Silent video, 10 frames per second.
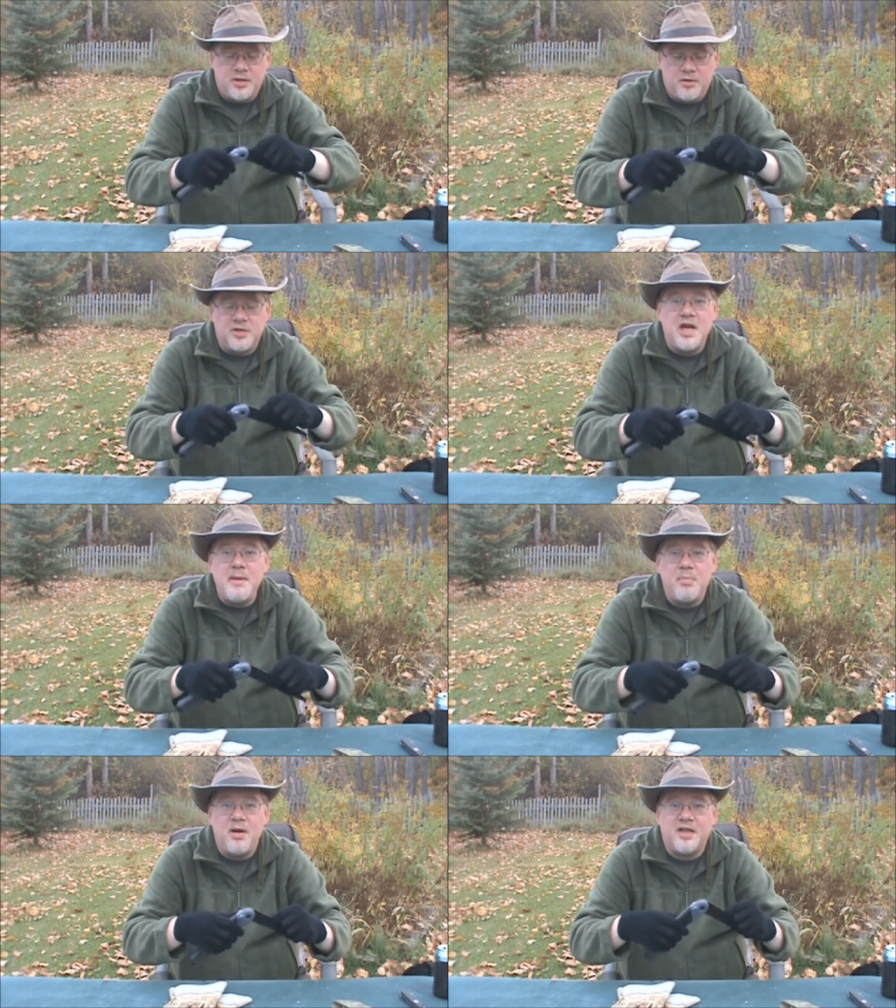They're
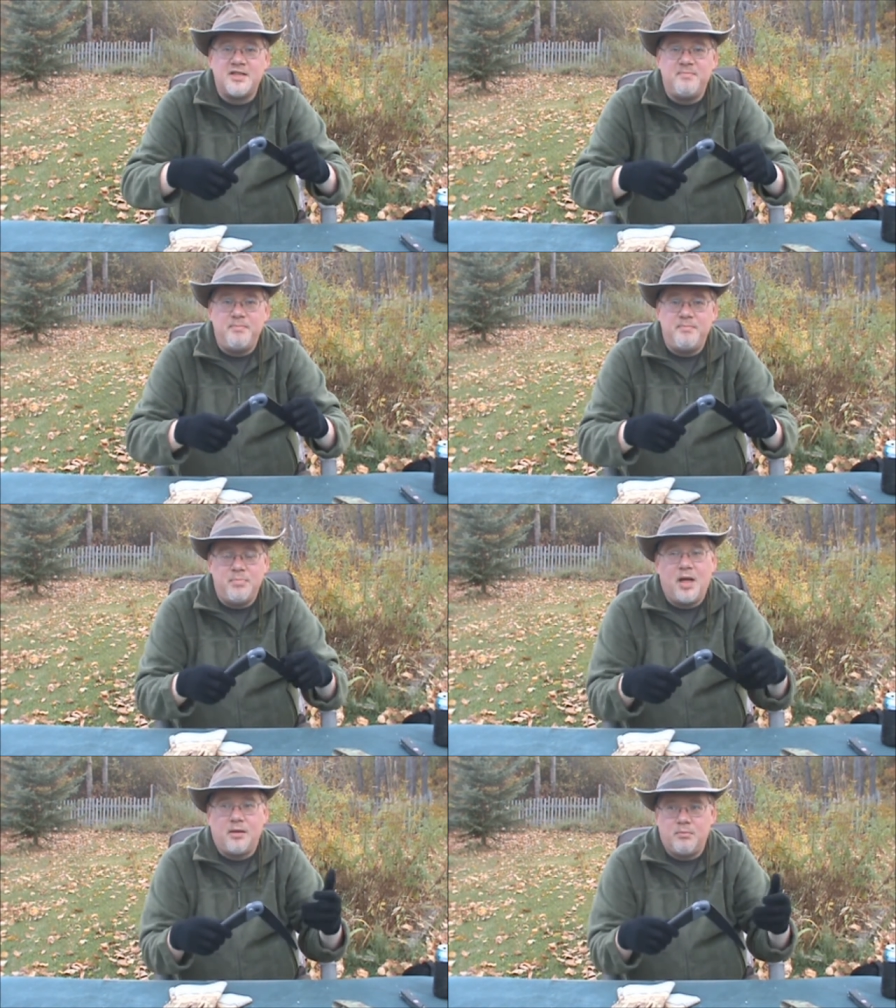cheap but,
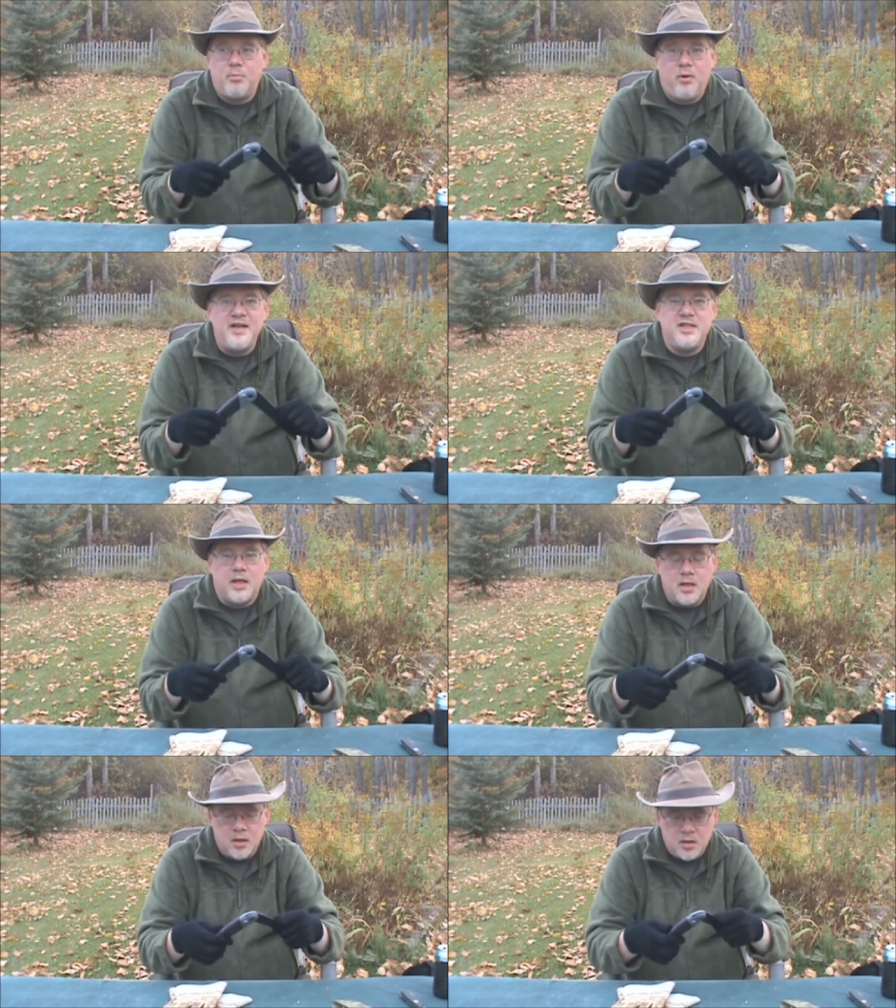but pricey
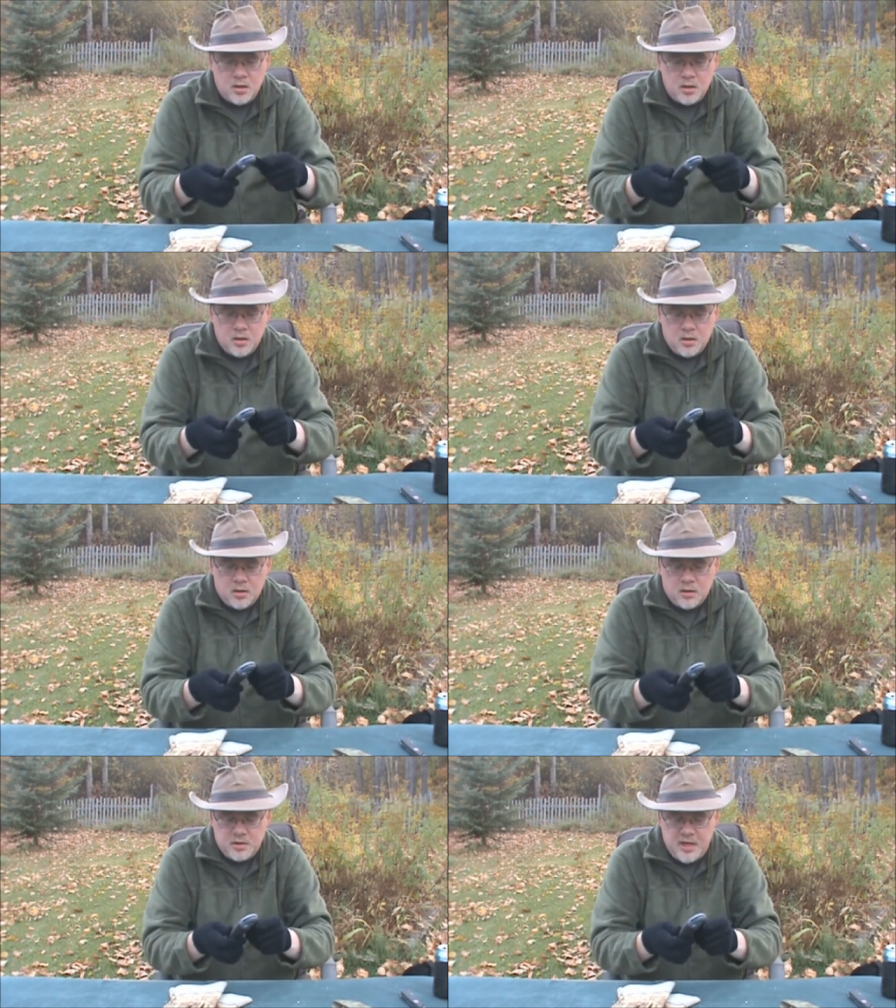
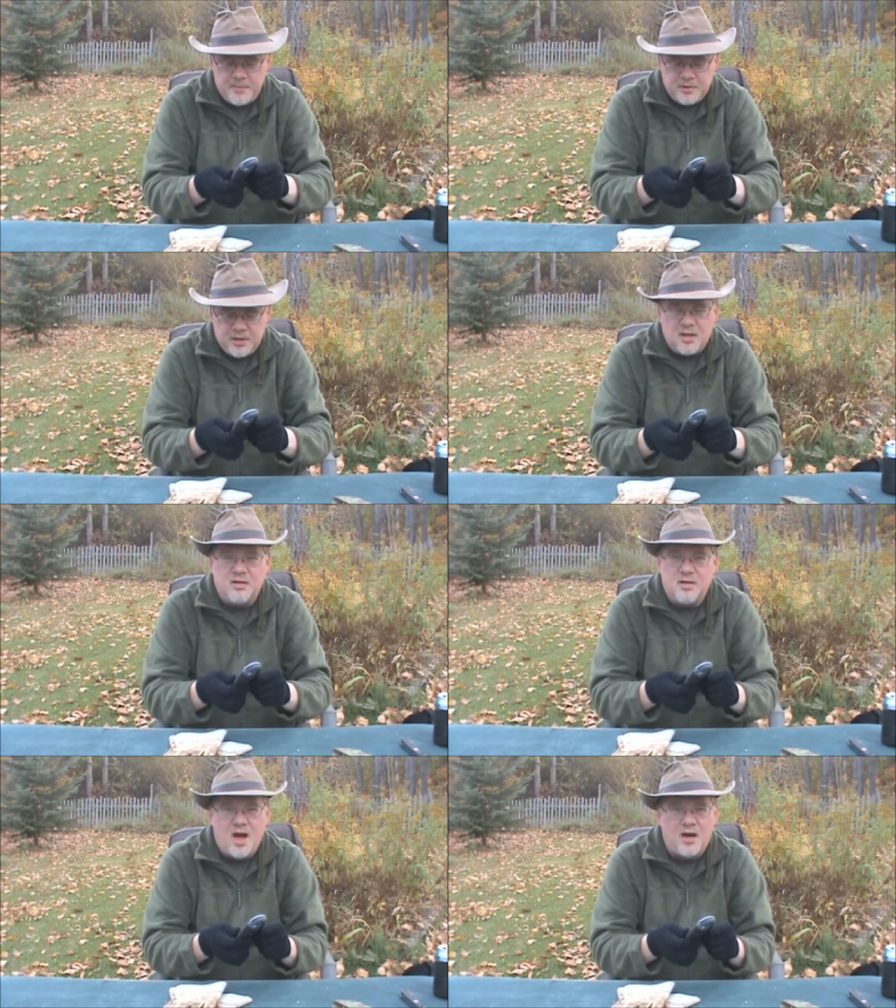cheap as in
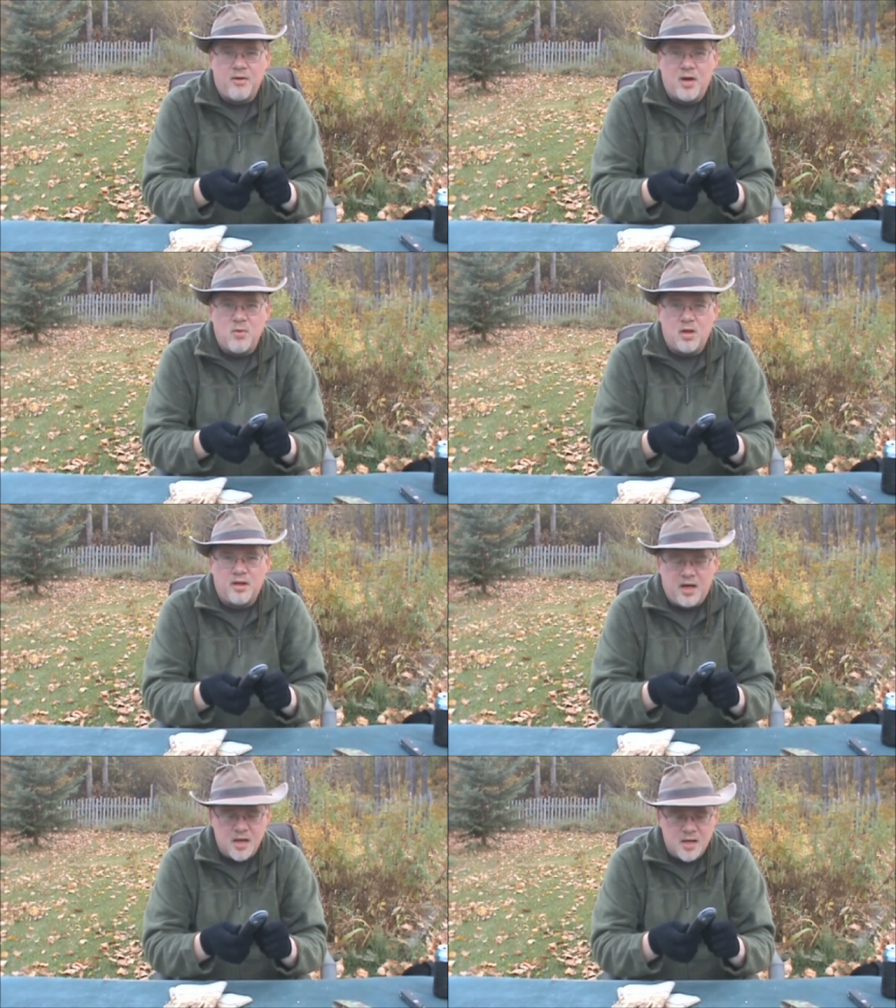not great quality.